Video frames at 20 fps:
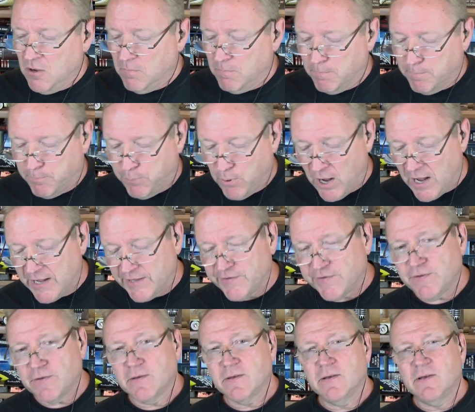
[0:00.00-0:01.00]

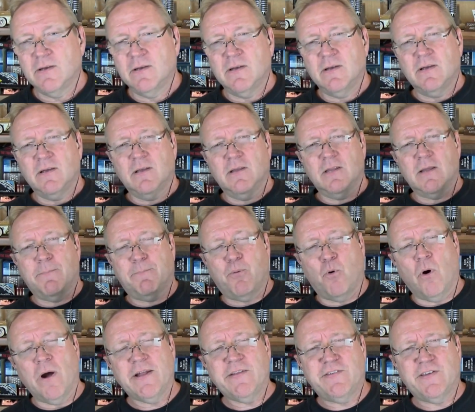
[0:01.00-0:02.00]
But the
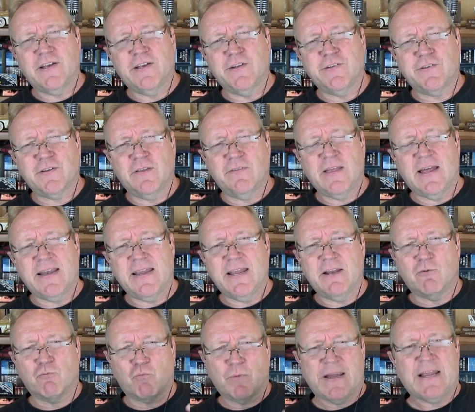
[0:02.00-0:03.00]
point is that
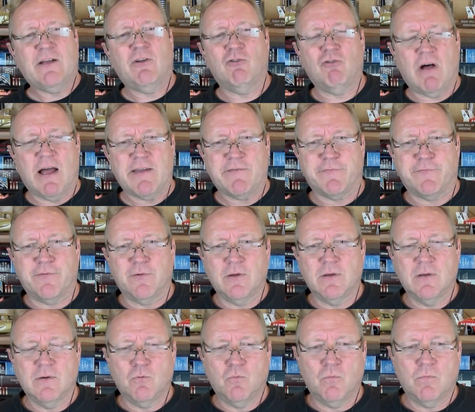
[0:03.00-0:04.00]
in real life,
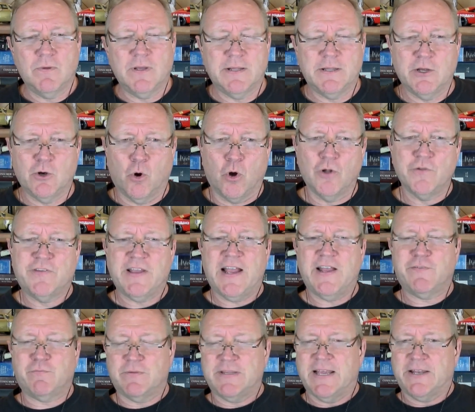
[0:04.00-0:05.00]
in the old
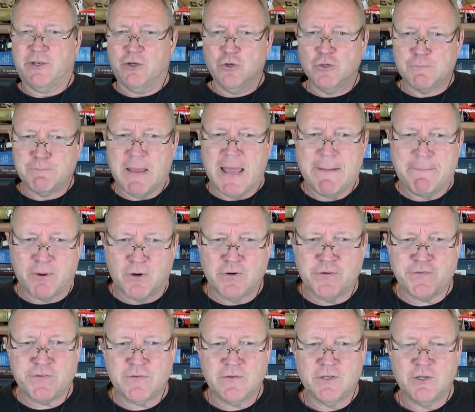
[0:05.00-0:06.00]
days when they had
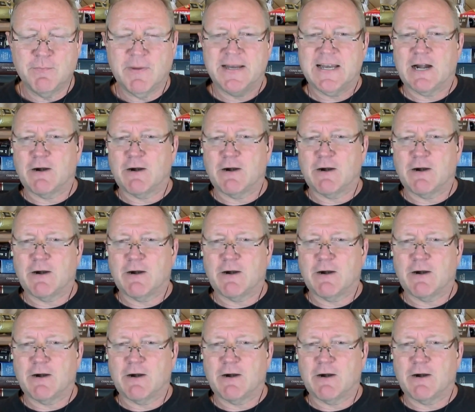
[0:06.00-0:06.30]
newspapers, you might